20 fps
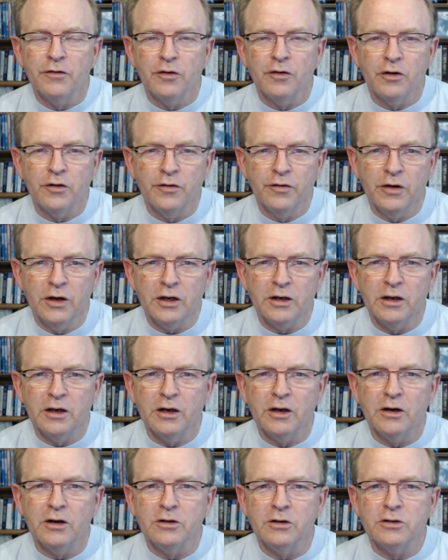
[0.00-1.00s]
for fit
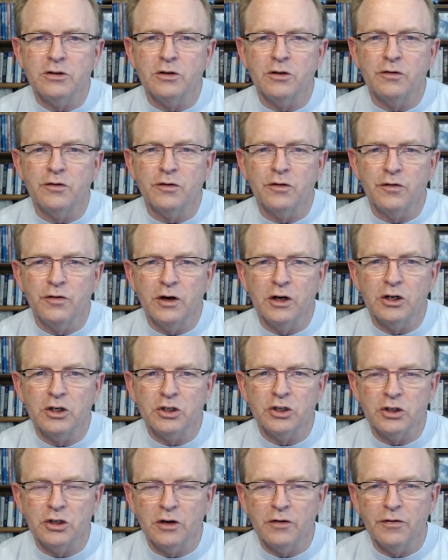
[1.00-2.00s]
and also for
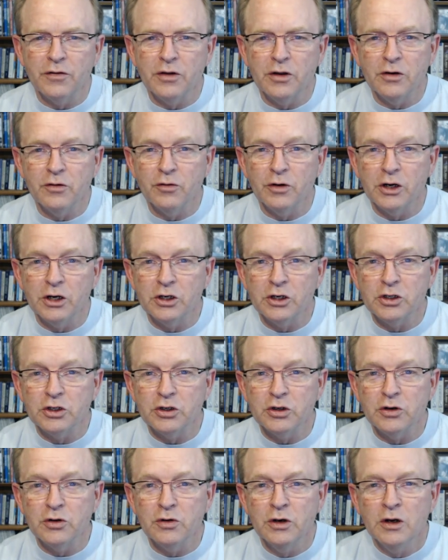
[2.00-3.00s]
function of the running
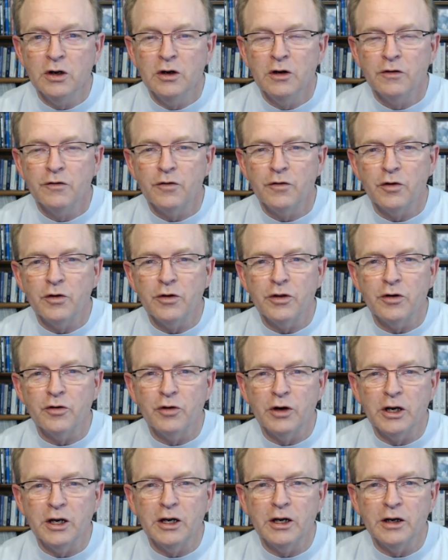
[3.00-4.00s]
shoe for their
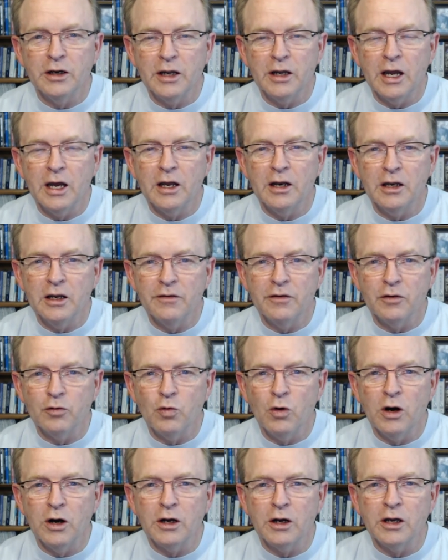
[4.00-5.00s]
running and
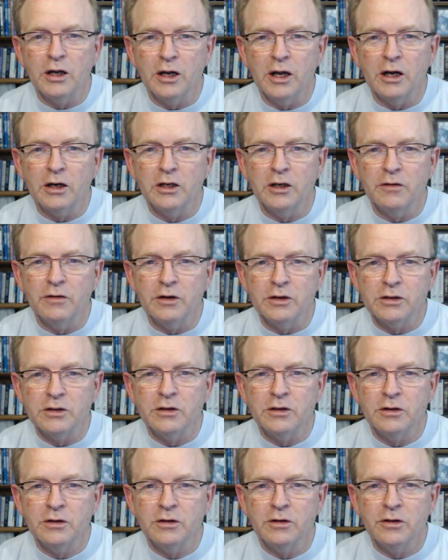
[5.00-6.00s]
even walking
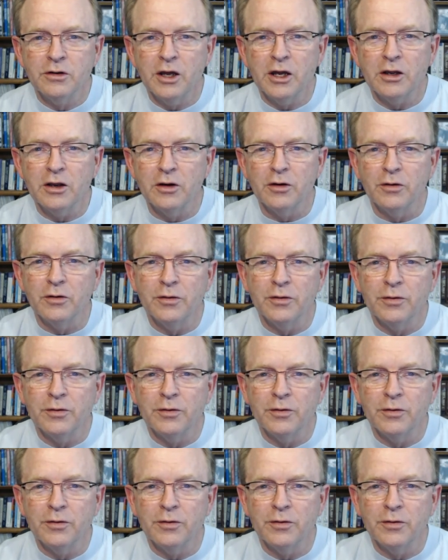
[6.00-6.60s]
activities. Thank you.